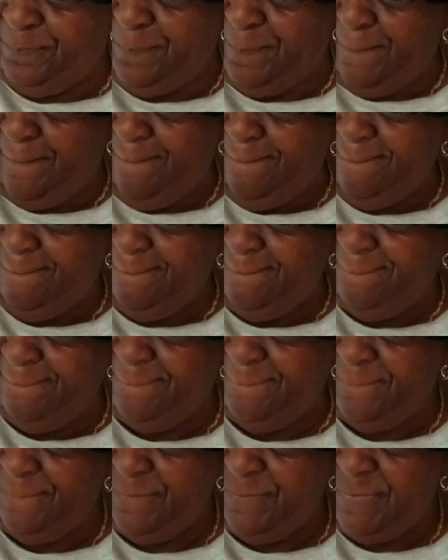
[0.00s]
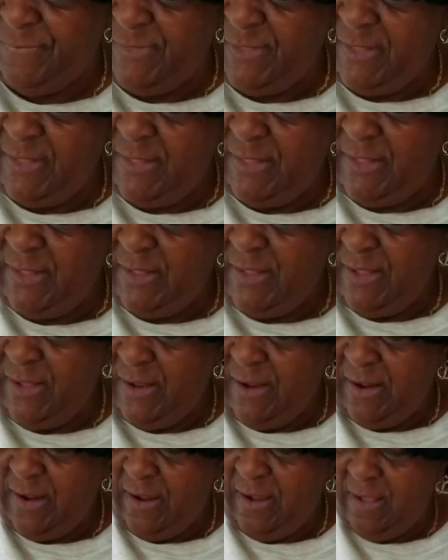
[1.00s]

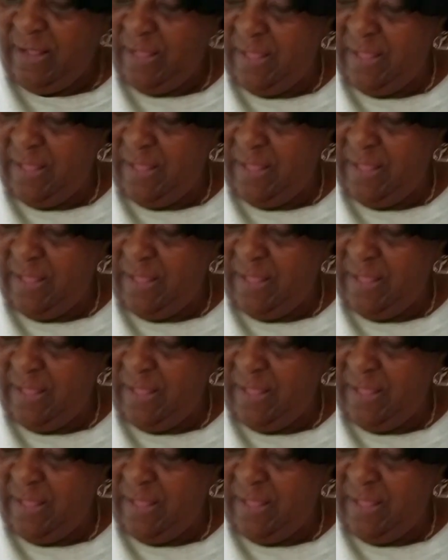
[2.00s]
Nobody speaks.